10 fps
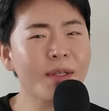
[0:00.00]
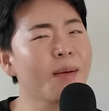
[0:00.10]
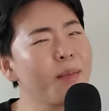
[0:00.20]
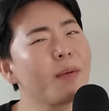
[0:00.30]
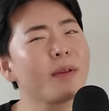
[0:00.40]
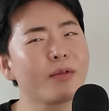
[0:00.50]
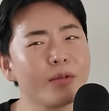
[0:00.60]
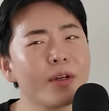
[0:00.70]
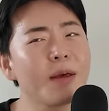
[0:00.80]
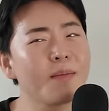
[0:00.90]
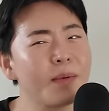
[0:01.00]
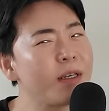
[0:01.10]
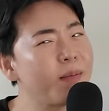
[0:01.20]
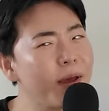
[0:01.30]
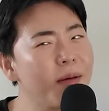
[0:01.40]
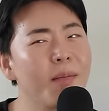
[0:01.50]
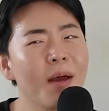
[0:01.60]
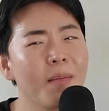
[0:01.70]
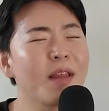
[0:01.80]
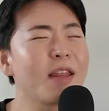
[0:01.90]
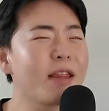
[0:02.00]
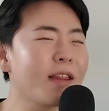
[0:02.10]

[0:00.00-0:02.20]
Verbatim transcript: But some people do keep keep it. But mm.